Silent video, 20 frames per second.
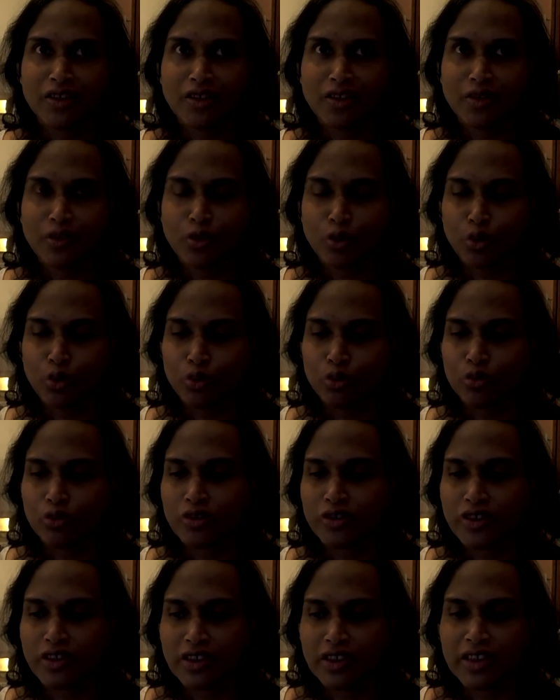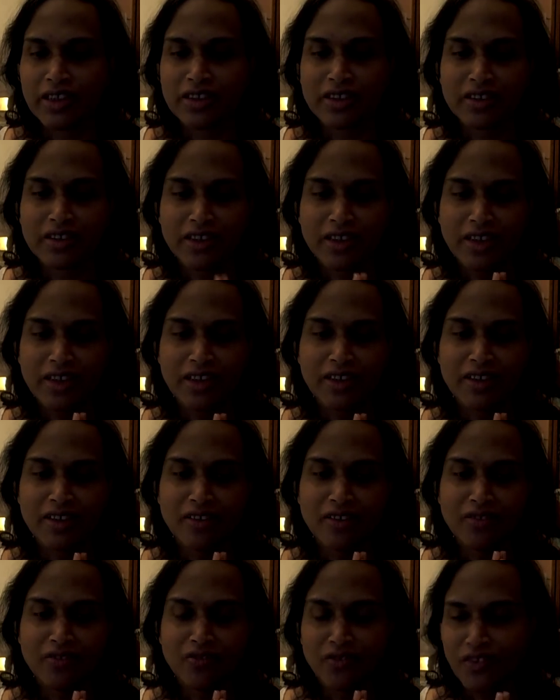old, let's say
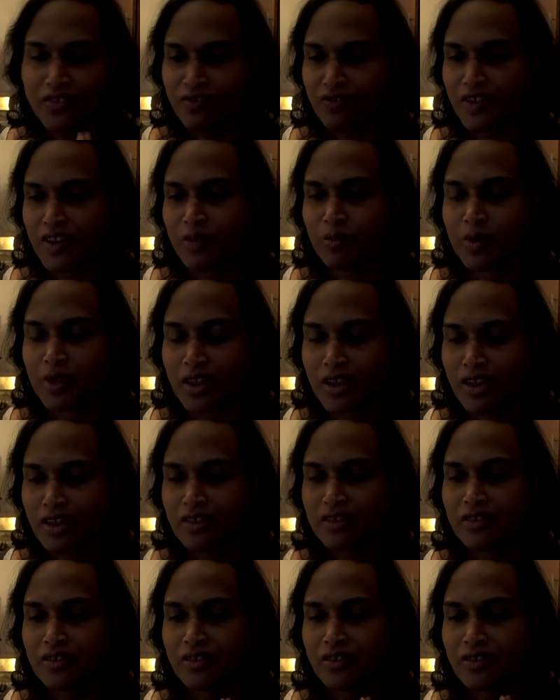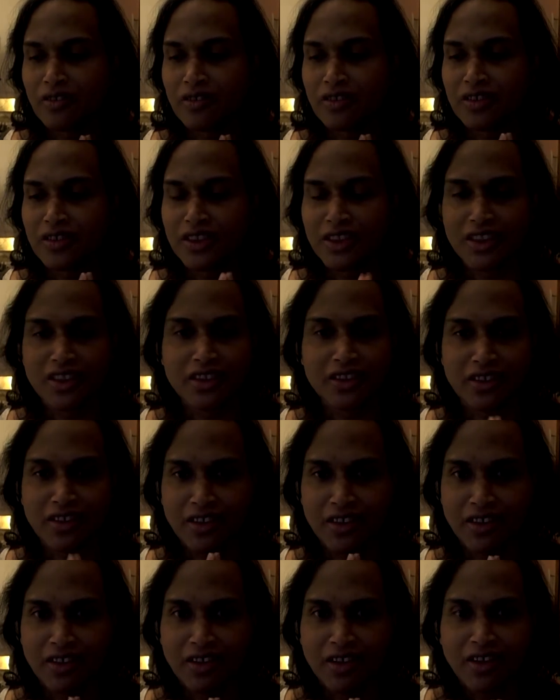they're 50 plus or
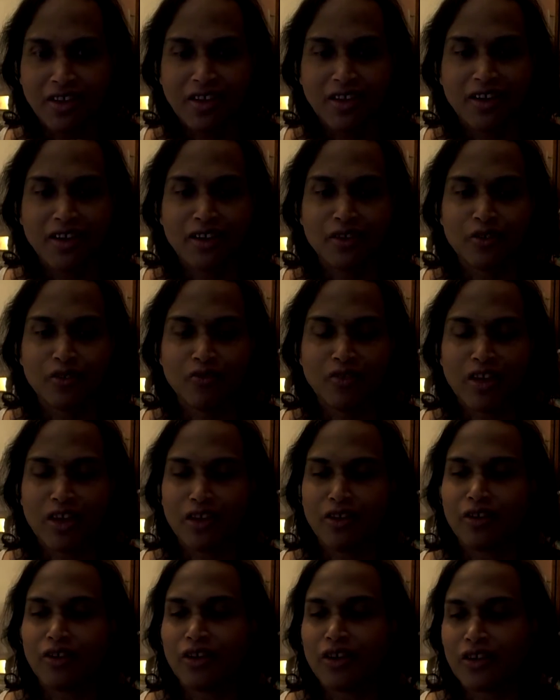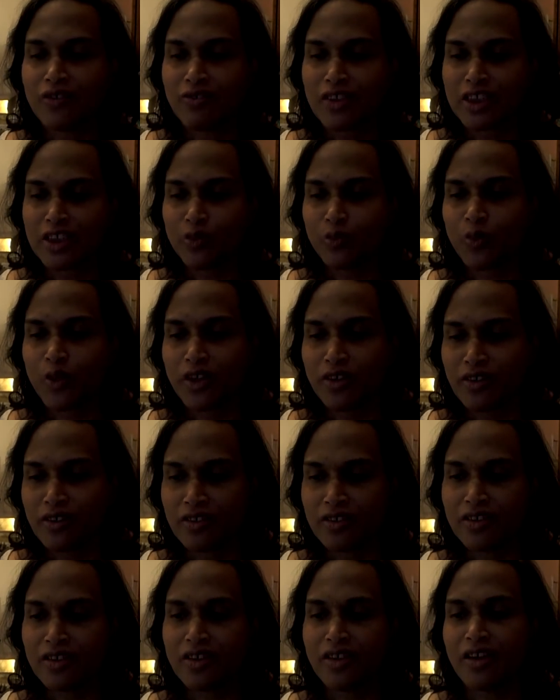60, and who've had a lot of
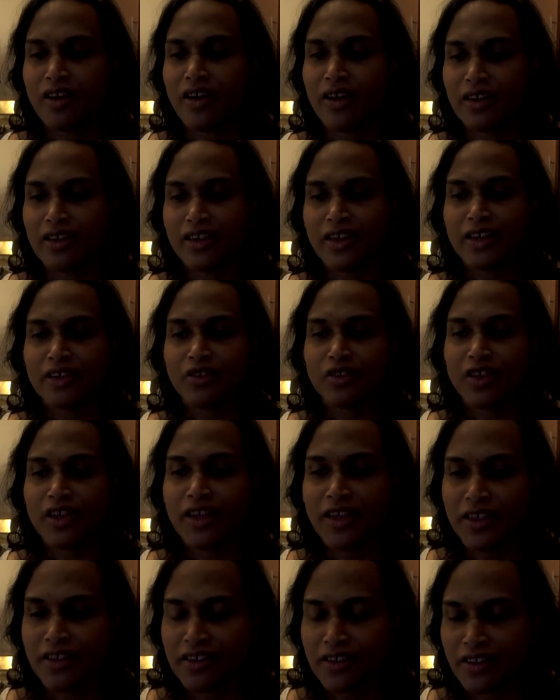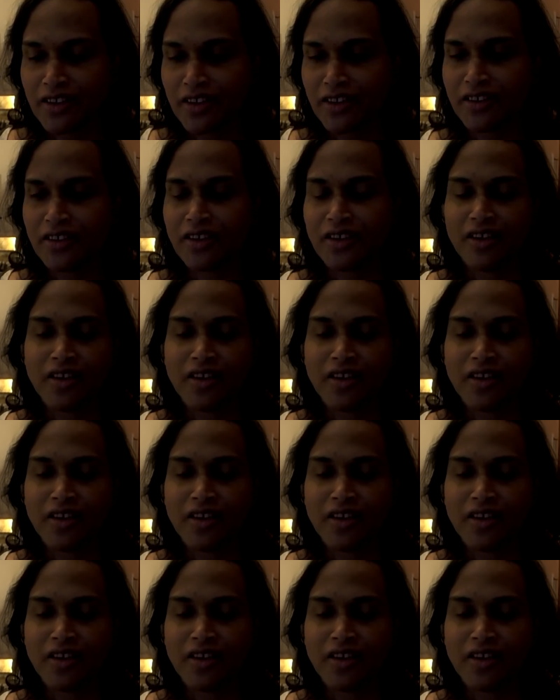experience. They're highly educated,